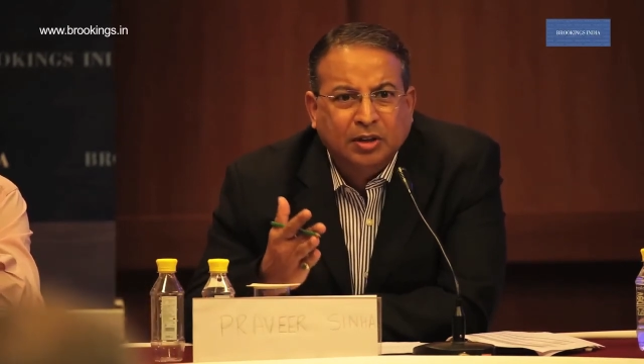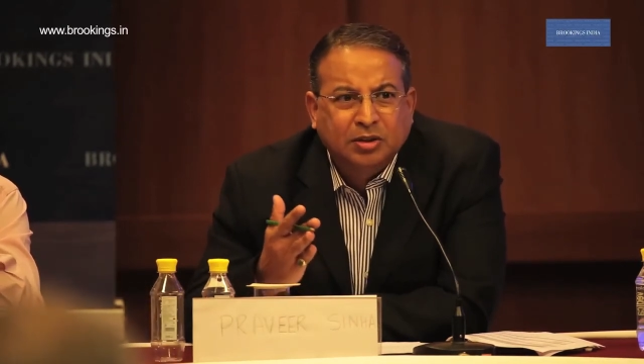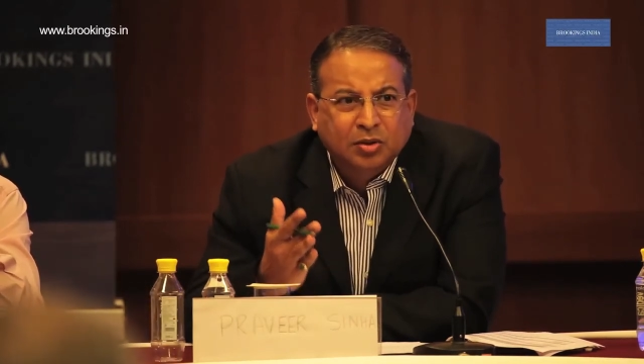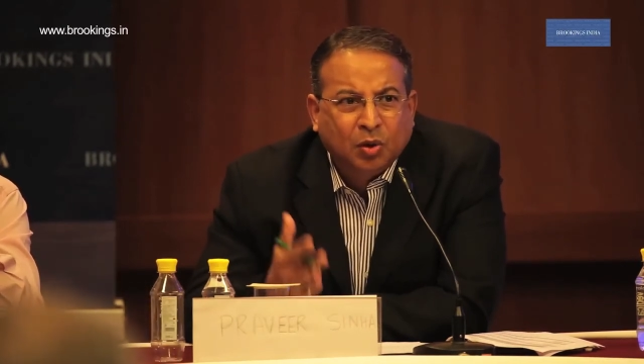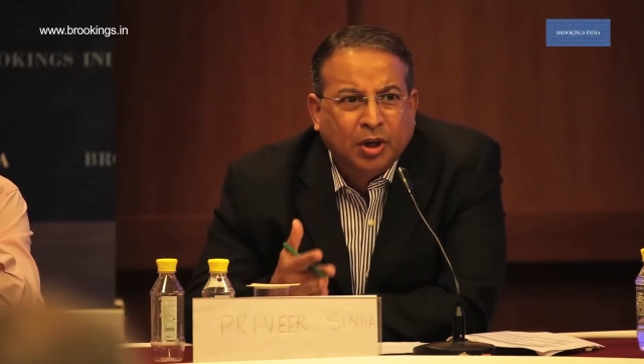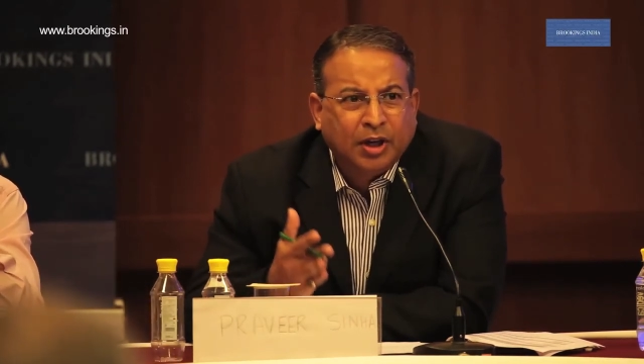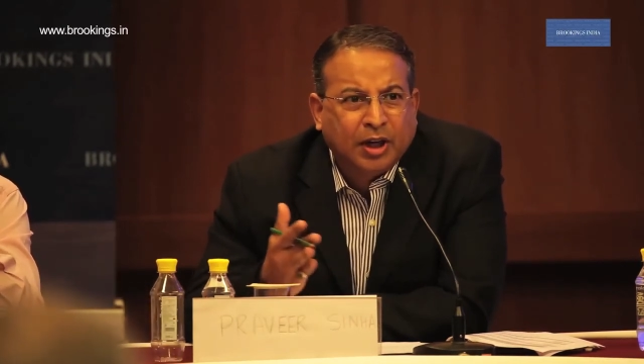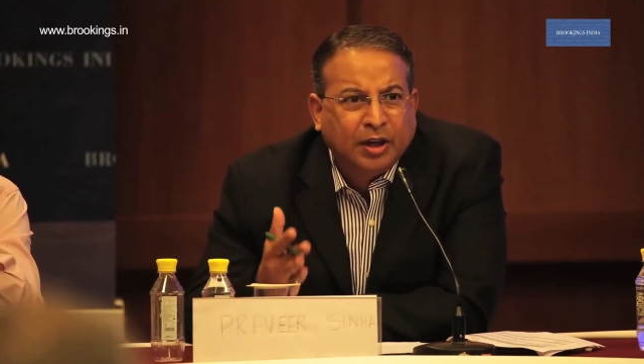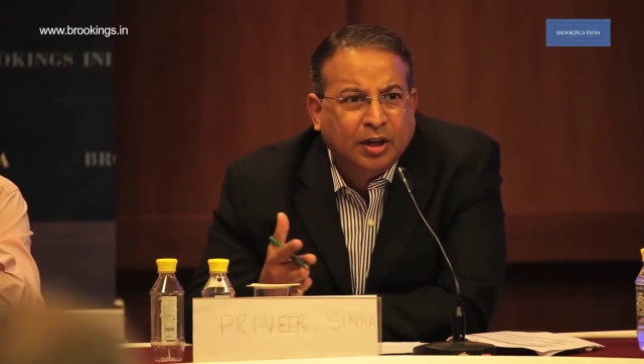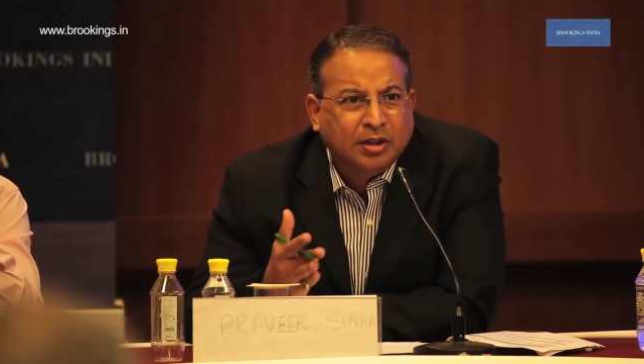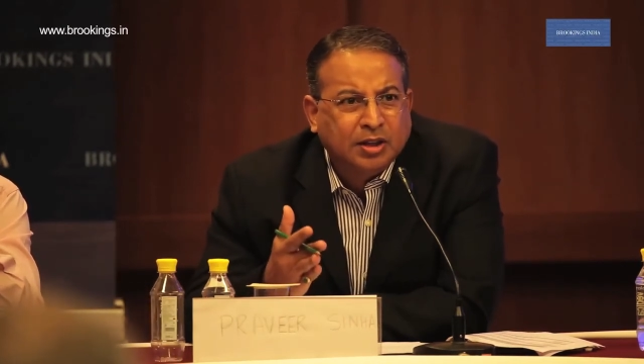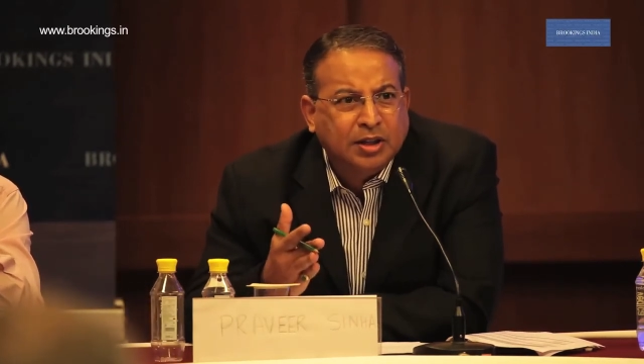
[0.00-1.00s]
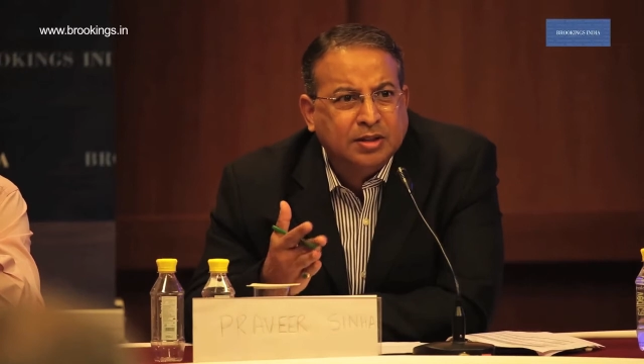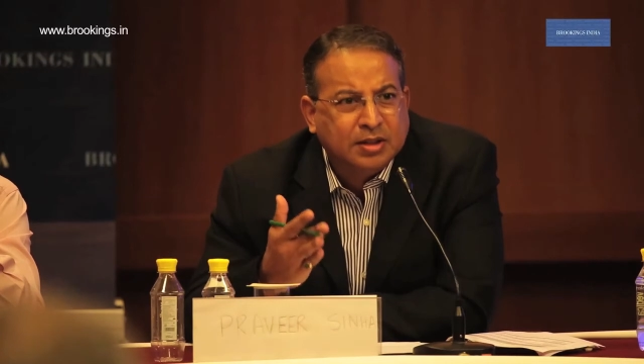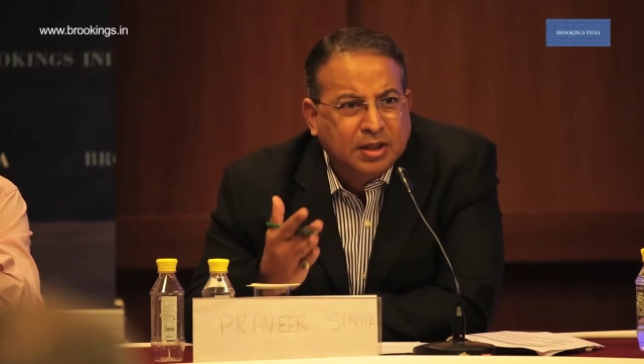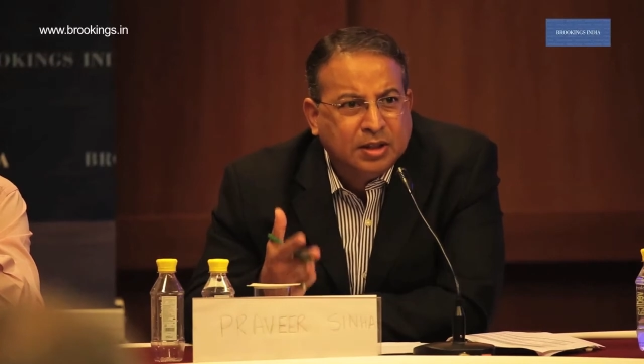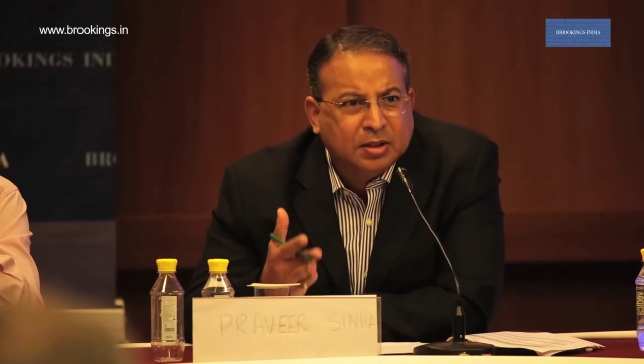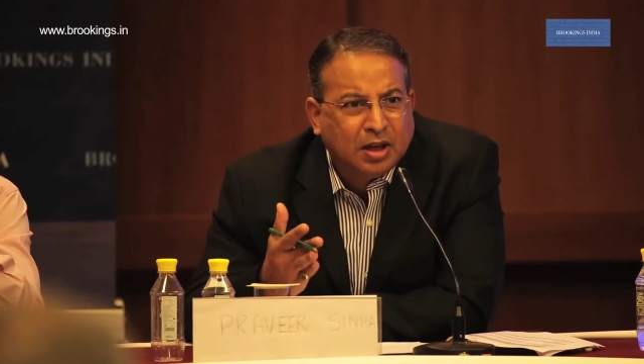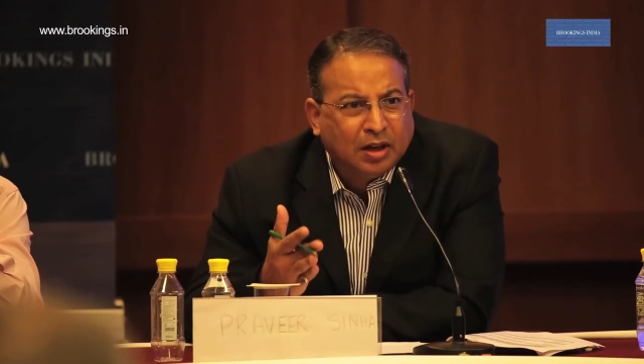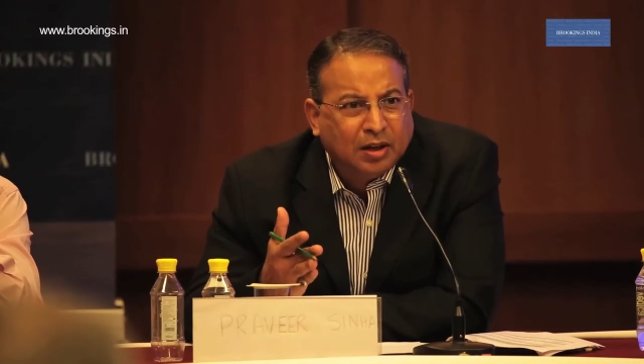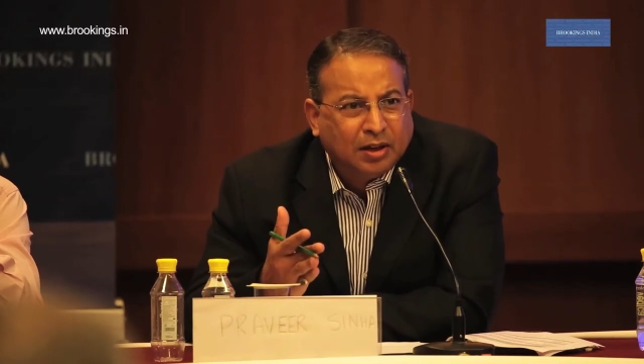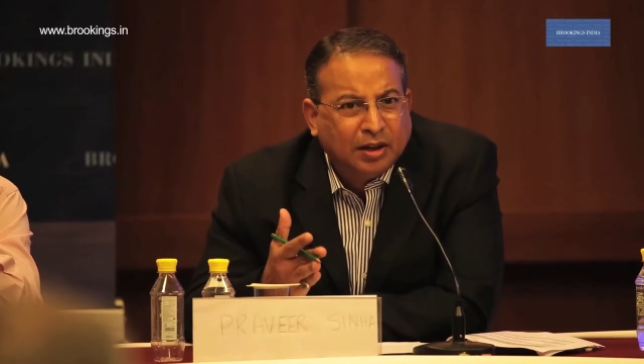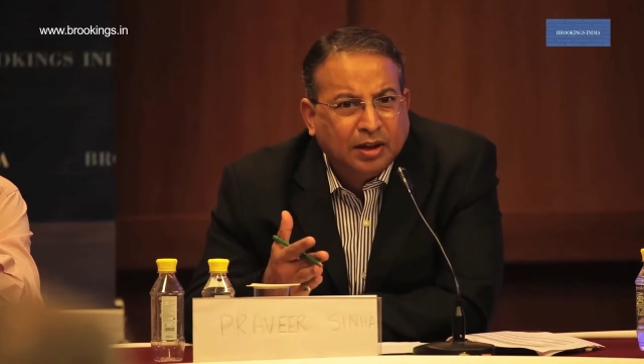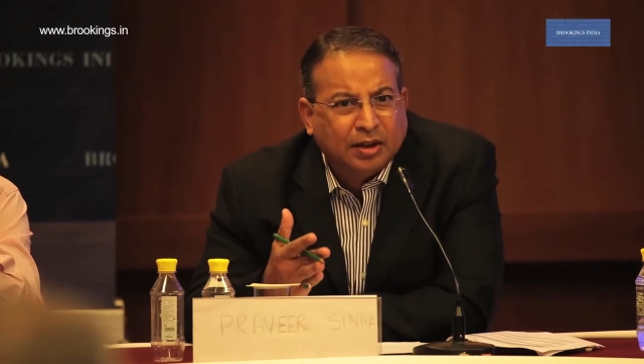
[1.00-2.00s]
solar energy is seasonal.
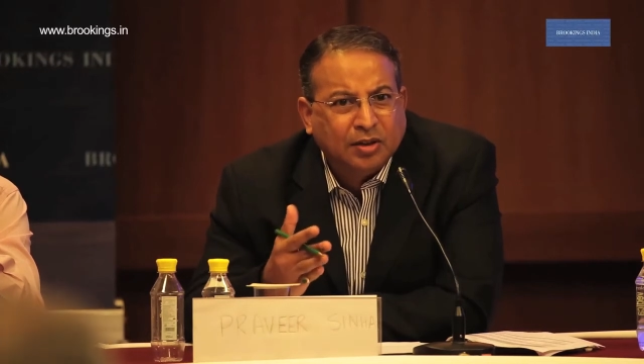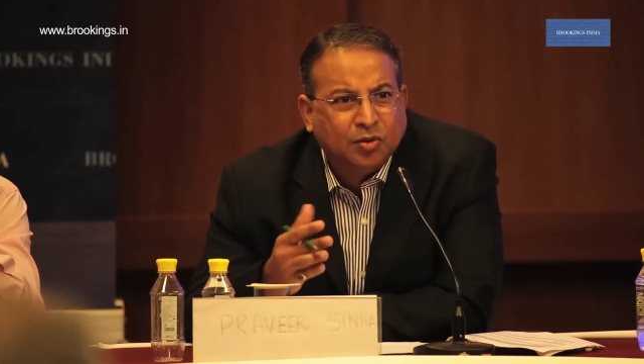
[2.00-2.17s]
It